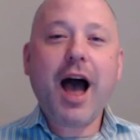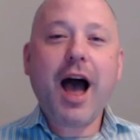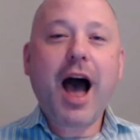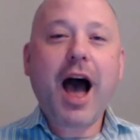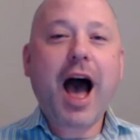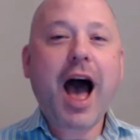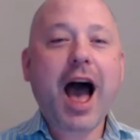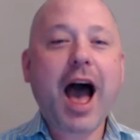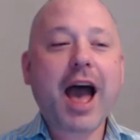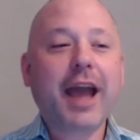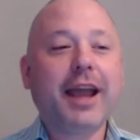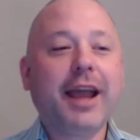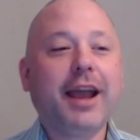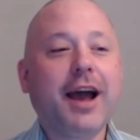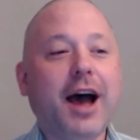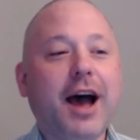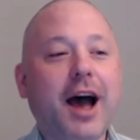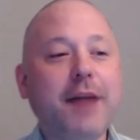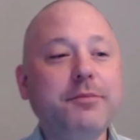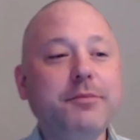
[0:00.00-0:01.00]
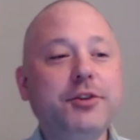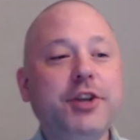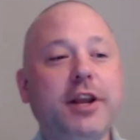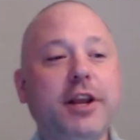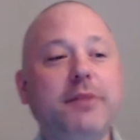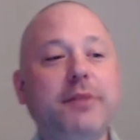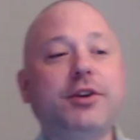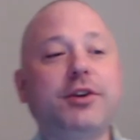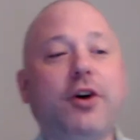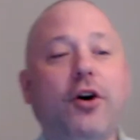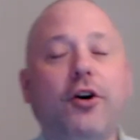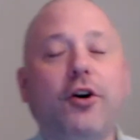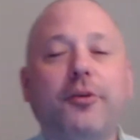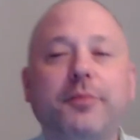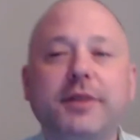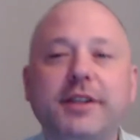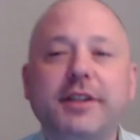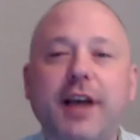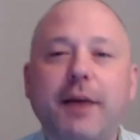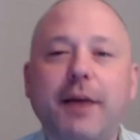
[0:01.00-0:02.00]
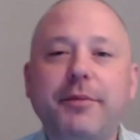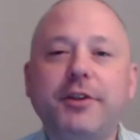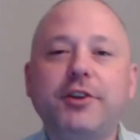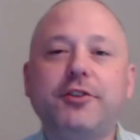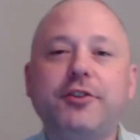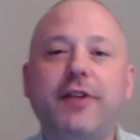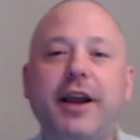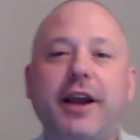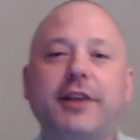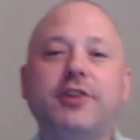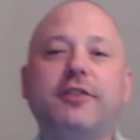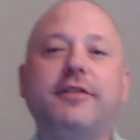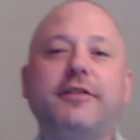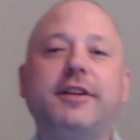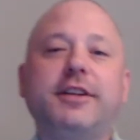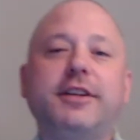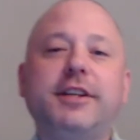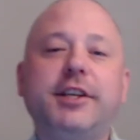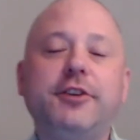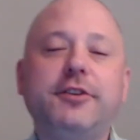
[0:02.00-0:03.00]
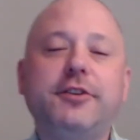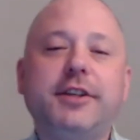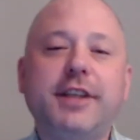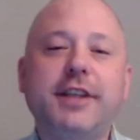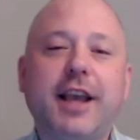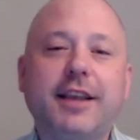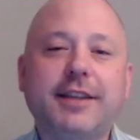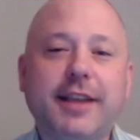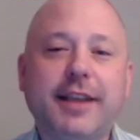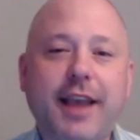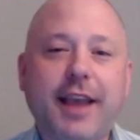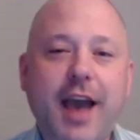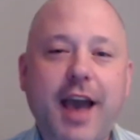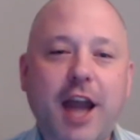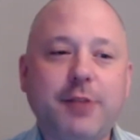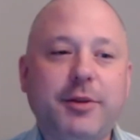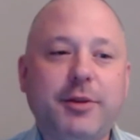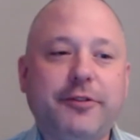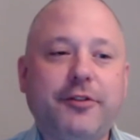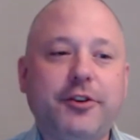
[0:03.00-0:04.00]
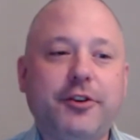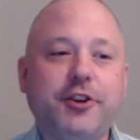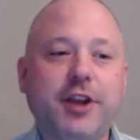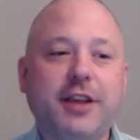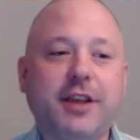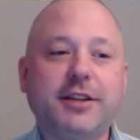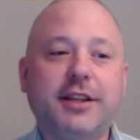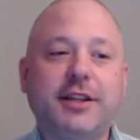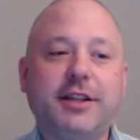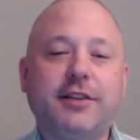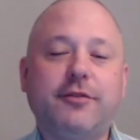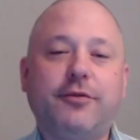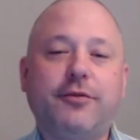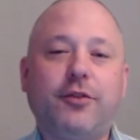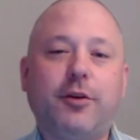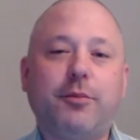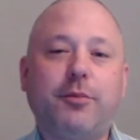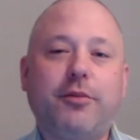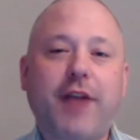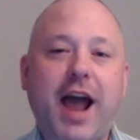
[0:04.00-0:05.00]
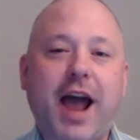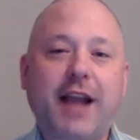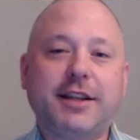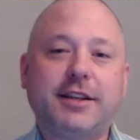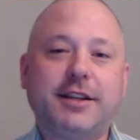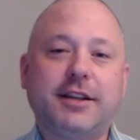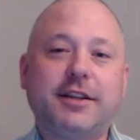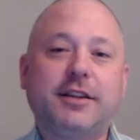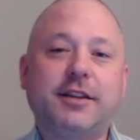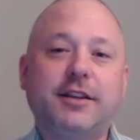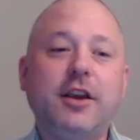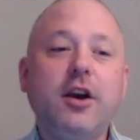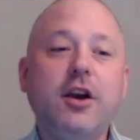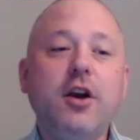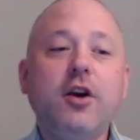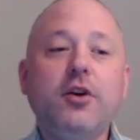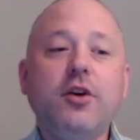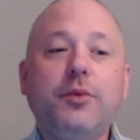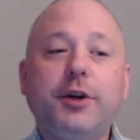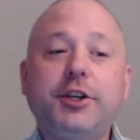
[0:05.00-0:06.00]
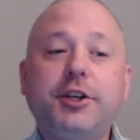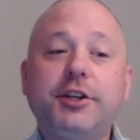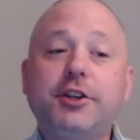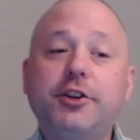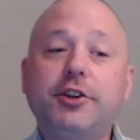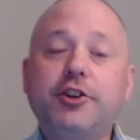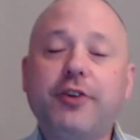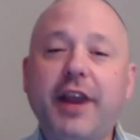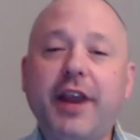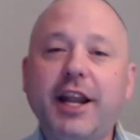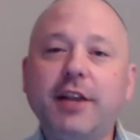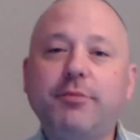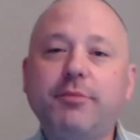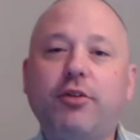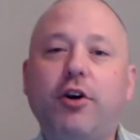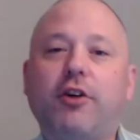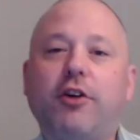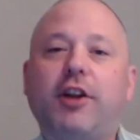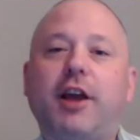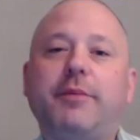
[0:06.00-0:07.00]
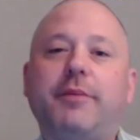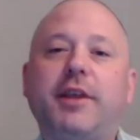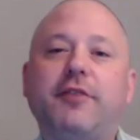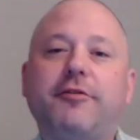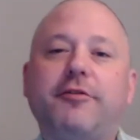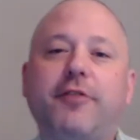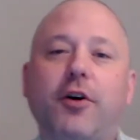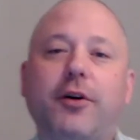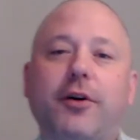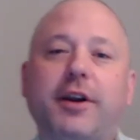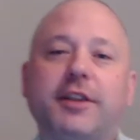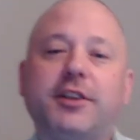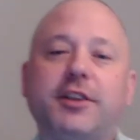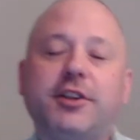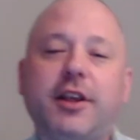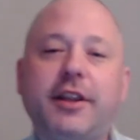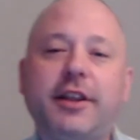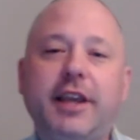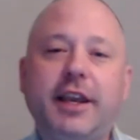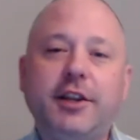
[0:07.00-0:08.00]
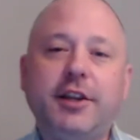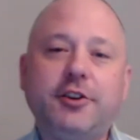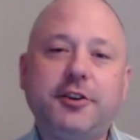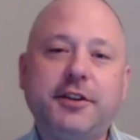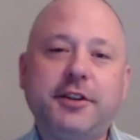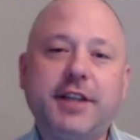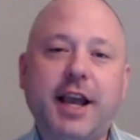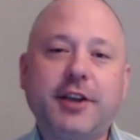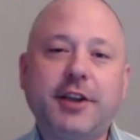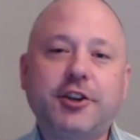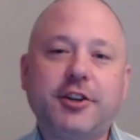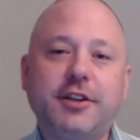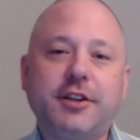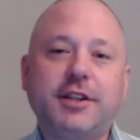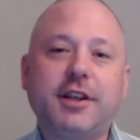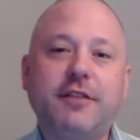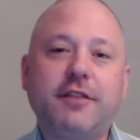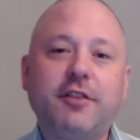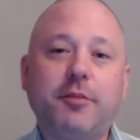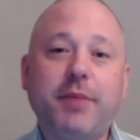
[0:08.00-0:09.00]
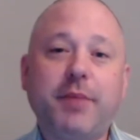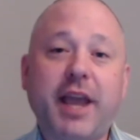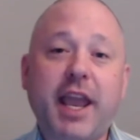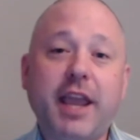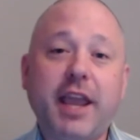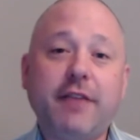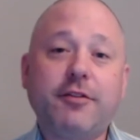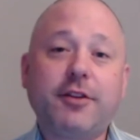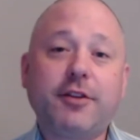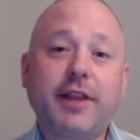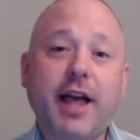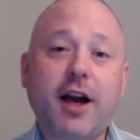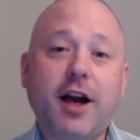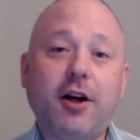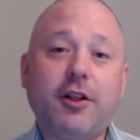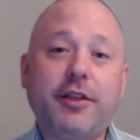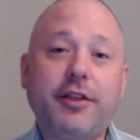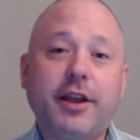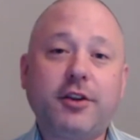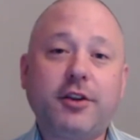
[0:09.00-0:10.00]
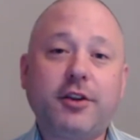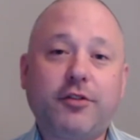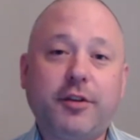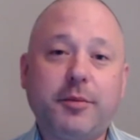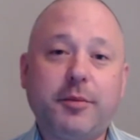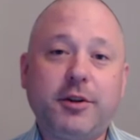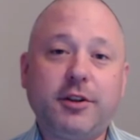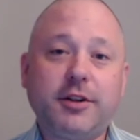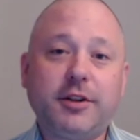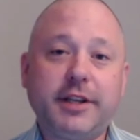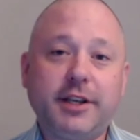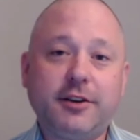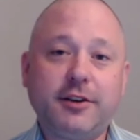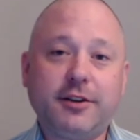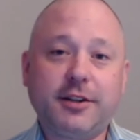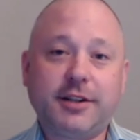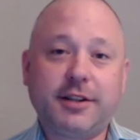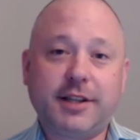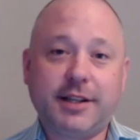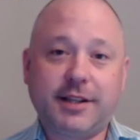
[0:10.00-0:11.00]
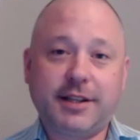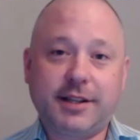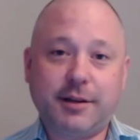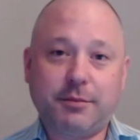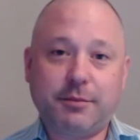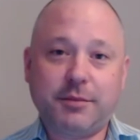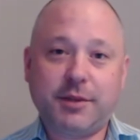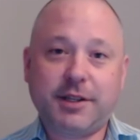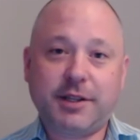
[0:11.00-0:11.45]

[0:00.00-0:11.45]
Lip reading: Hi, I'm James Holmes. I'm the director of the CUCS Academy for Justice Informed Practice, which is a training program that focuses on the intersections of the behavioral health and criminal legal systems.